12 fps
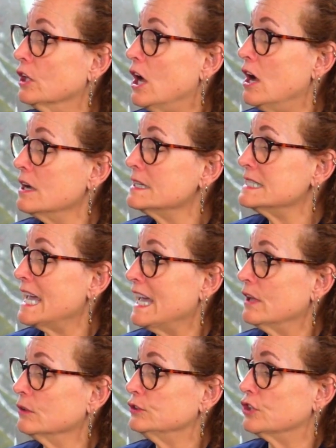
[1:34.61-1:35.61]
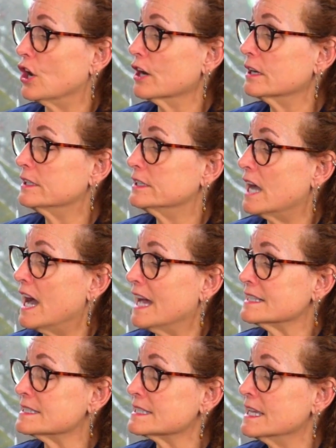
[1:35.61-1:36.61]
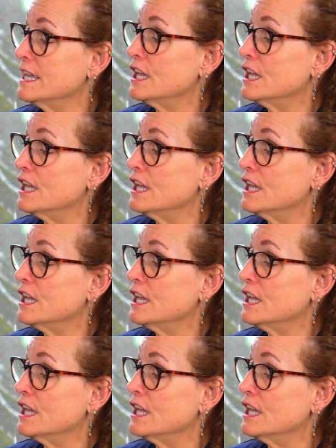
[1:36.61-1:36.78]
long-tailed dark dots